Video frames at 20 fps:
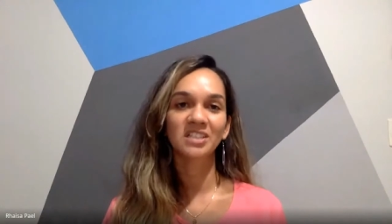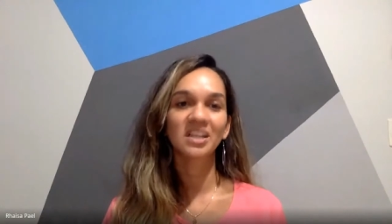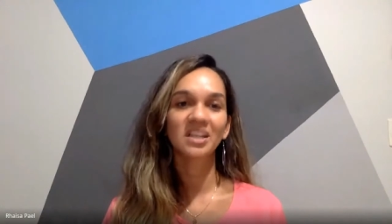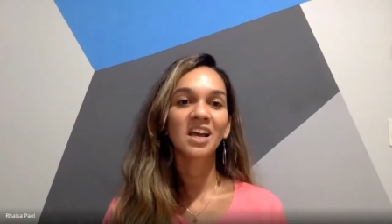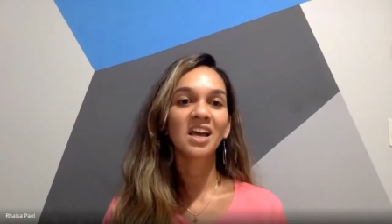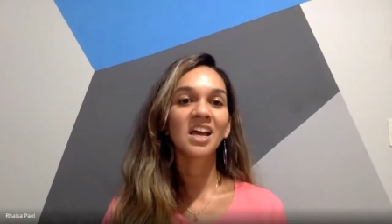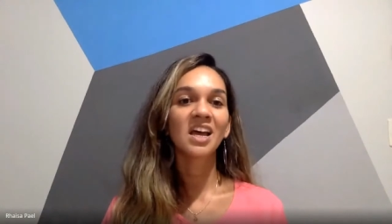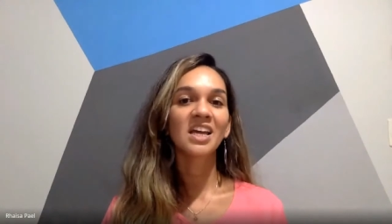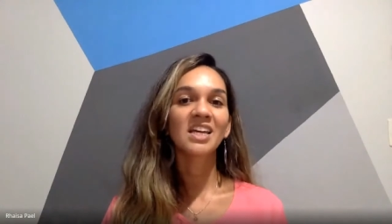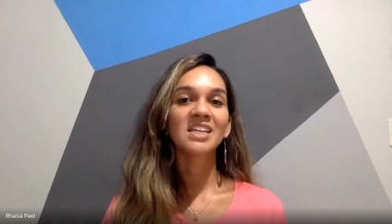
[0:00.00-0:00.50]

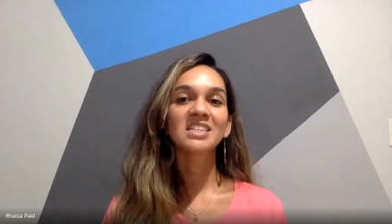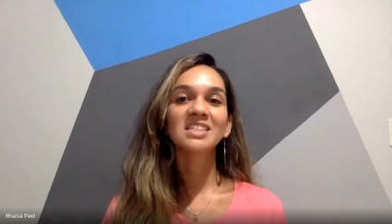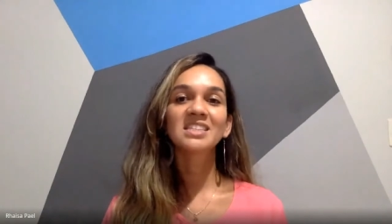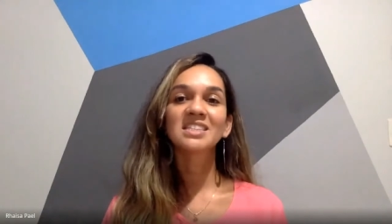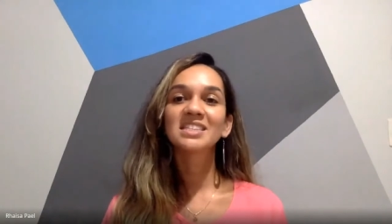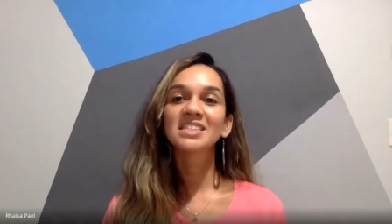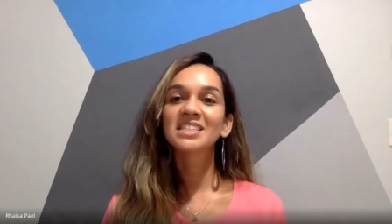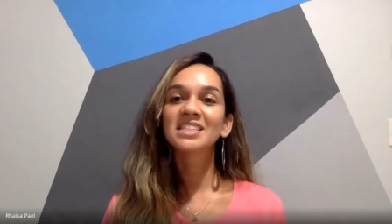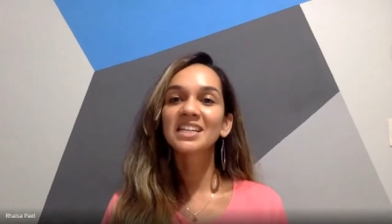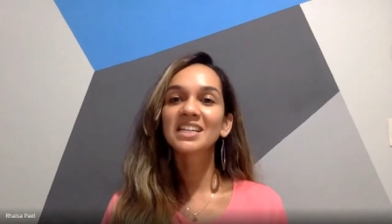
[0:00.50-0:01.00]
It
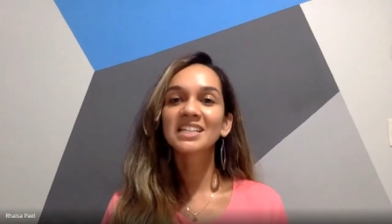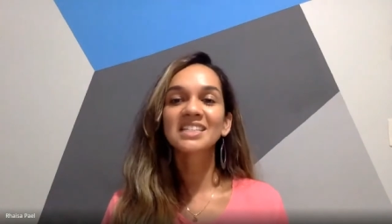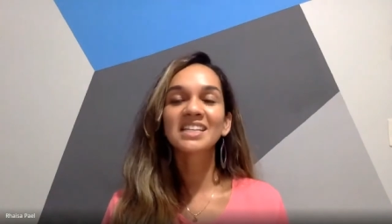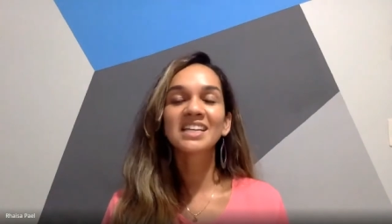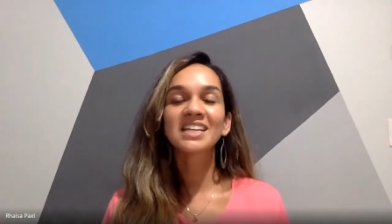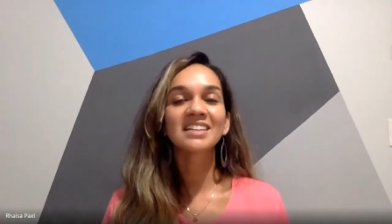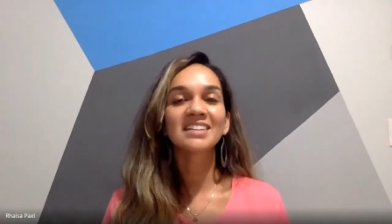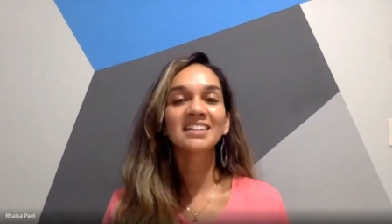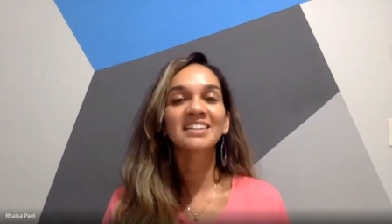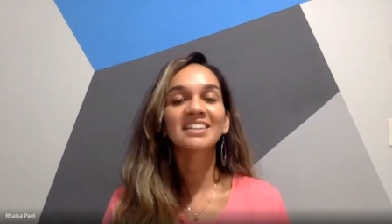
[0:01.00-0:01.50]
doesn't
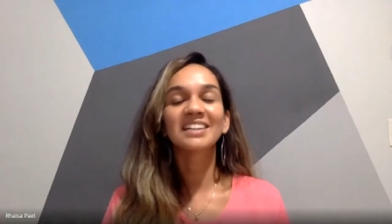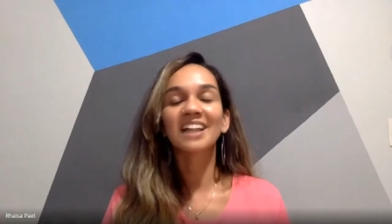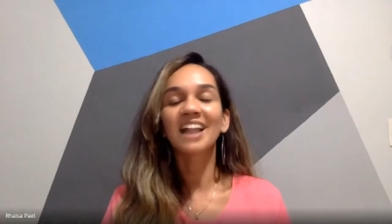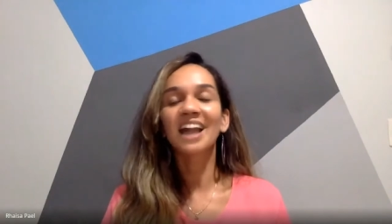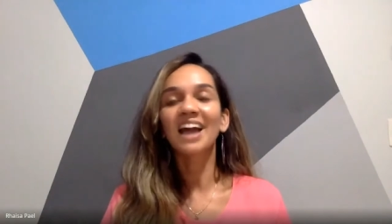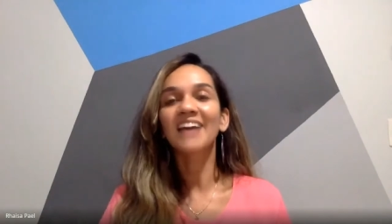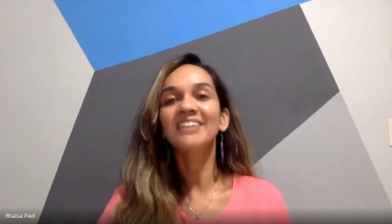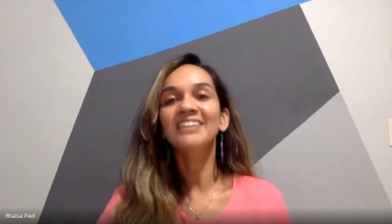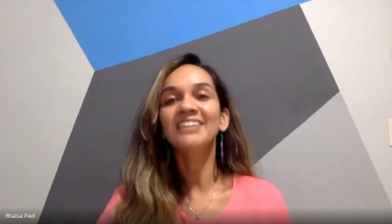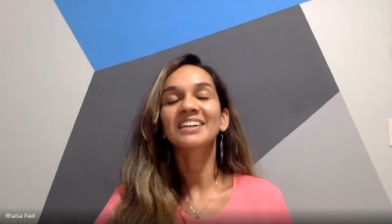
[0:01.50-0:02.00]
like
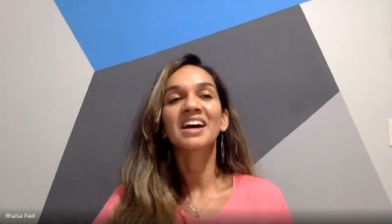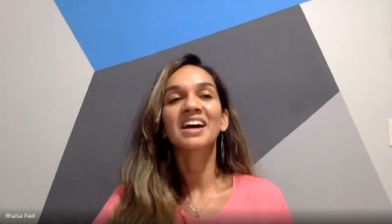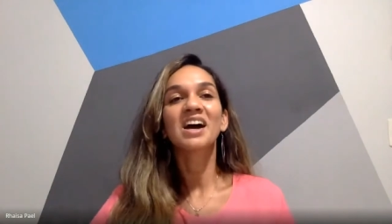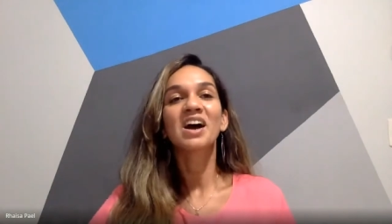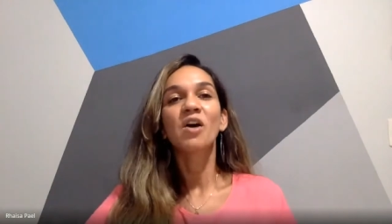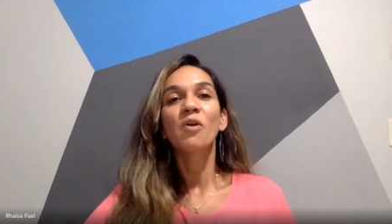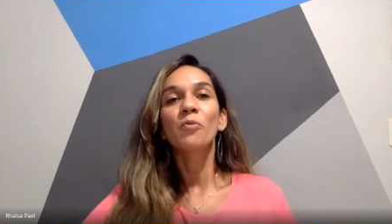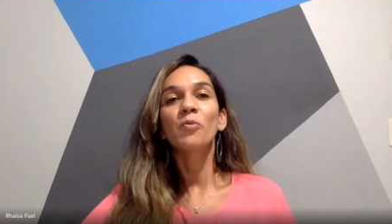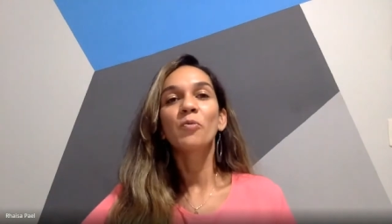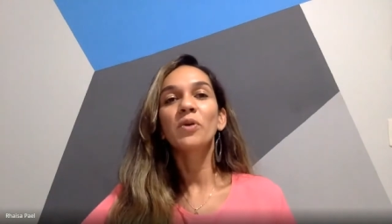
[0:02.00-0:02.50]

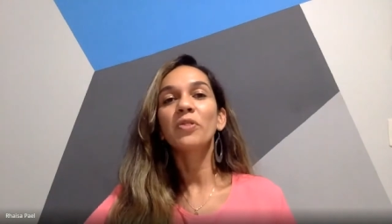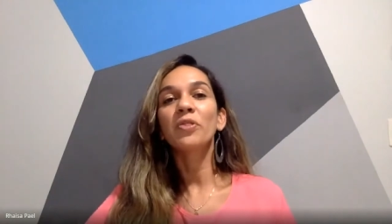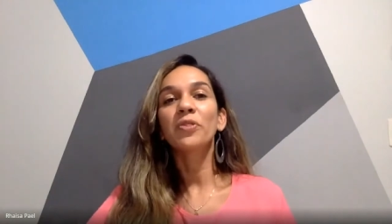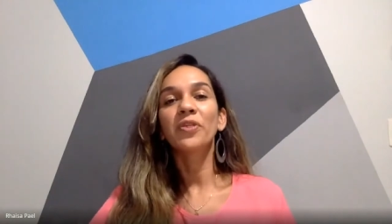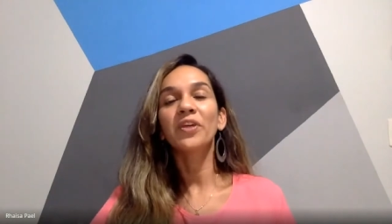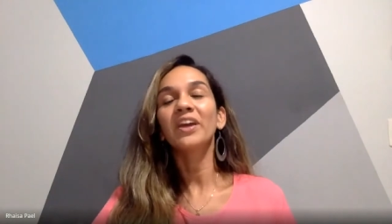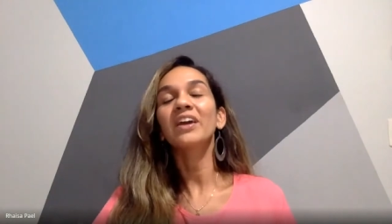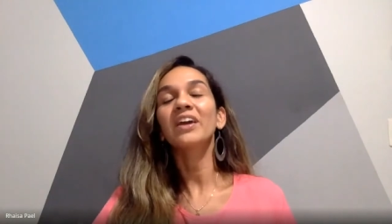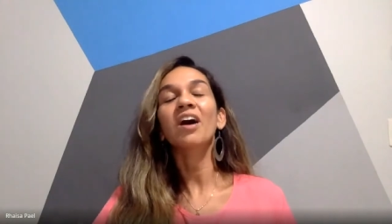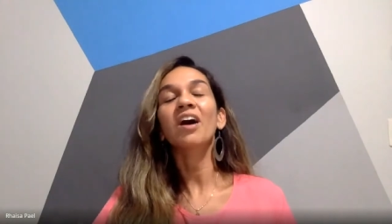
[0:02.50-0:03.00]
we think
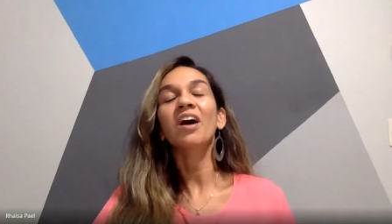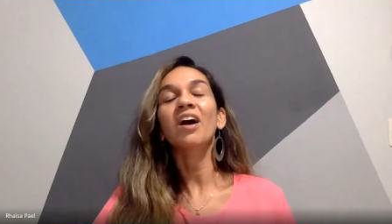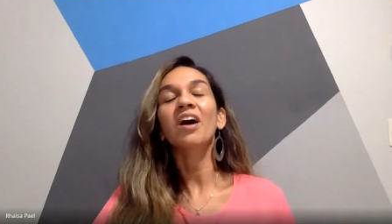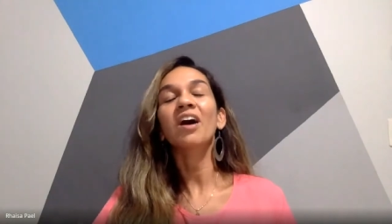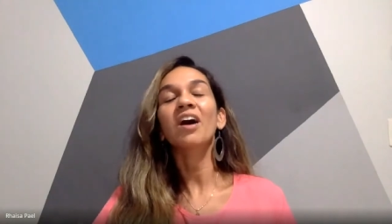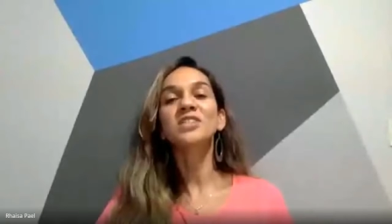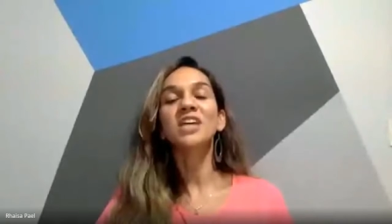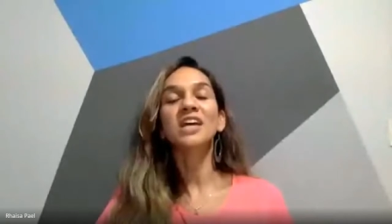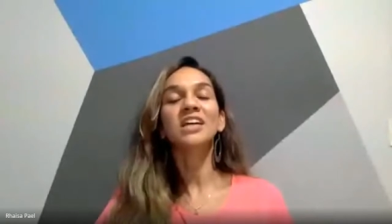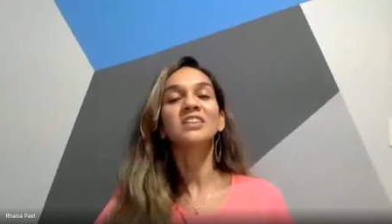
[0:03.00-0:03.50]
our oh,
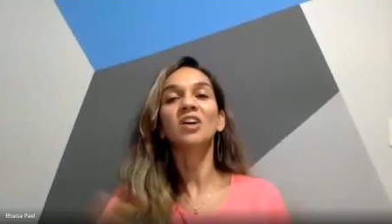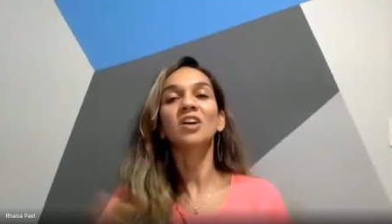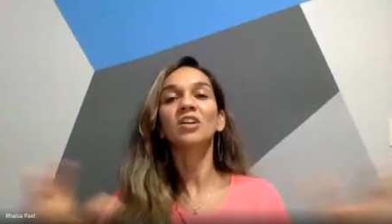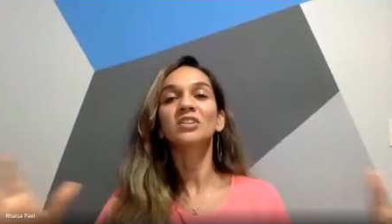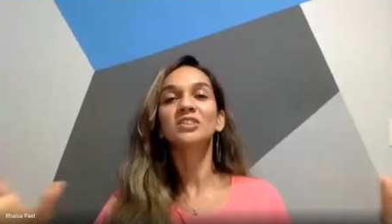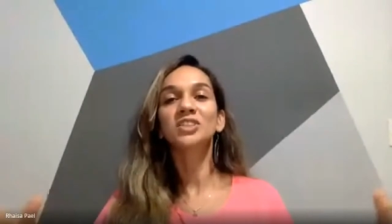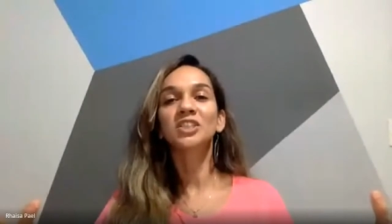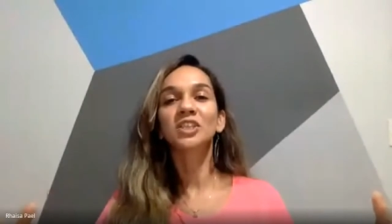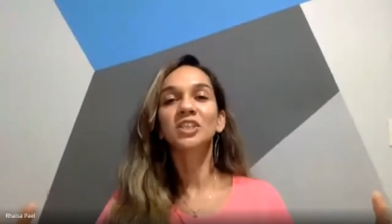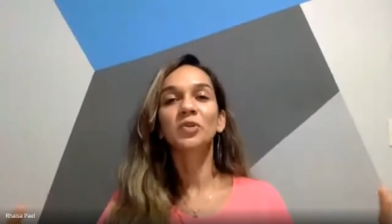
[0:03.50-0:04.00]
technology
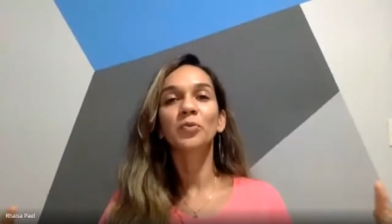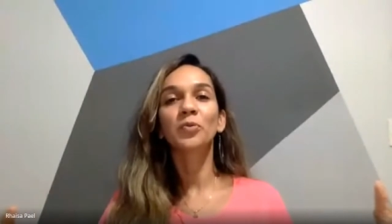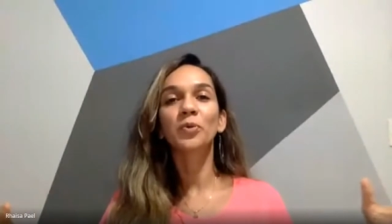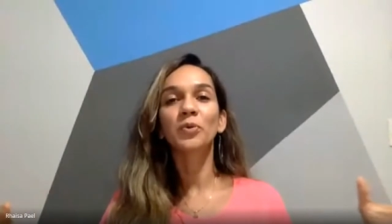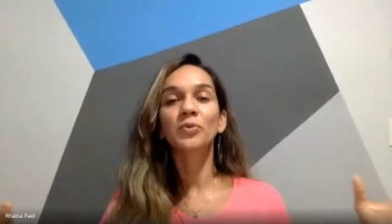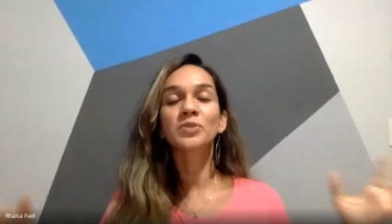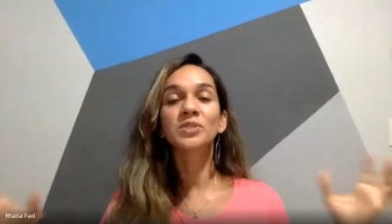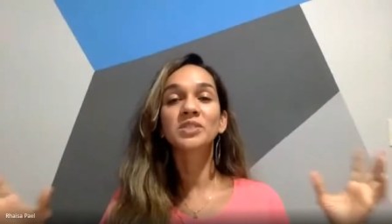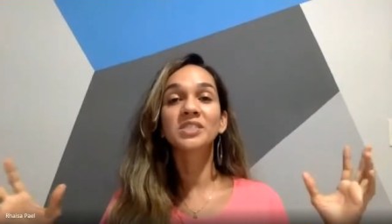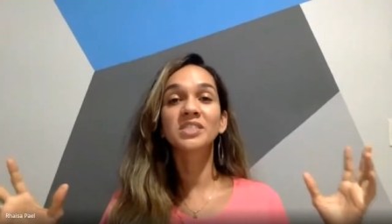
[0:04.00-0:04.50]
will
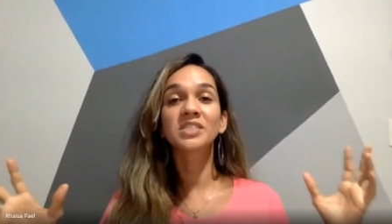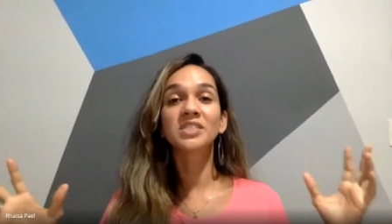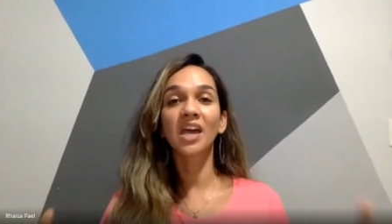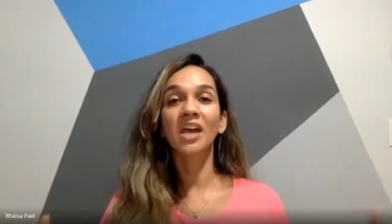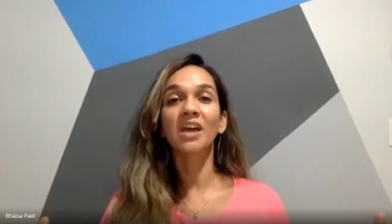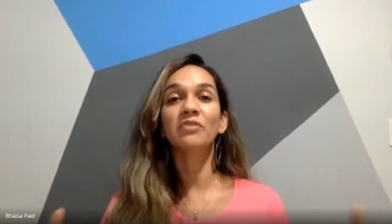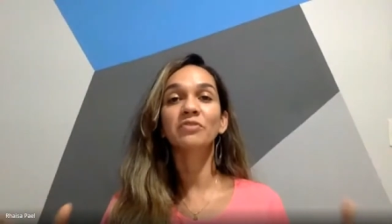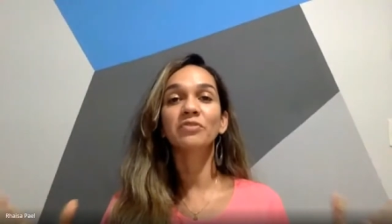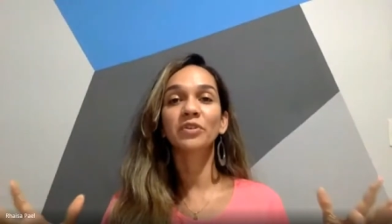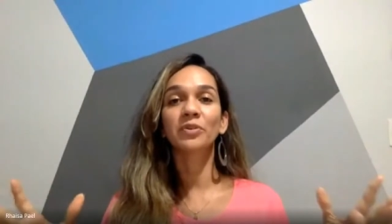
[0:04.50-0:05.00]
save
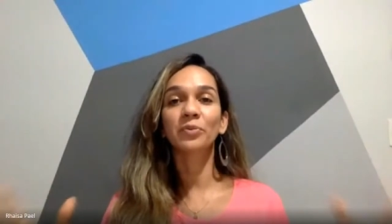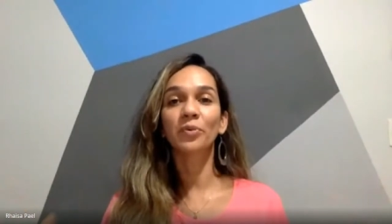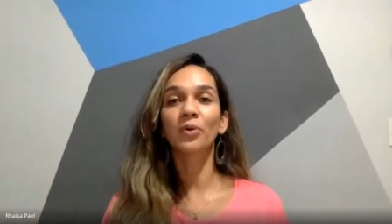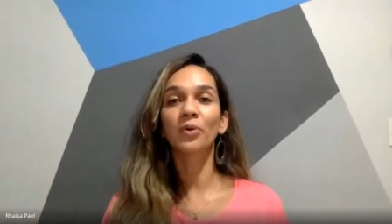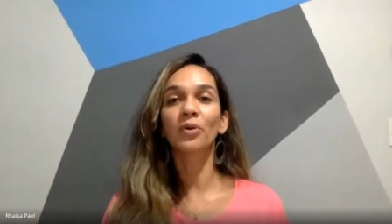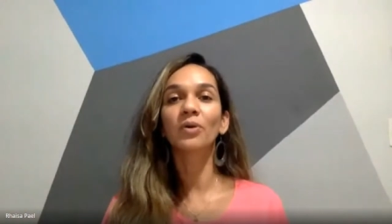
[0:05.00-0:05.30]
the world.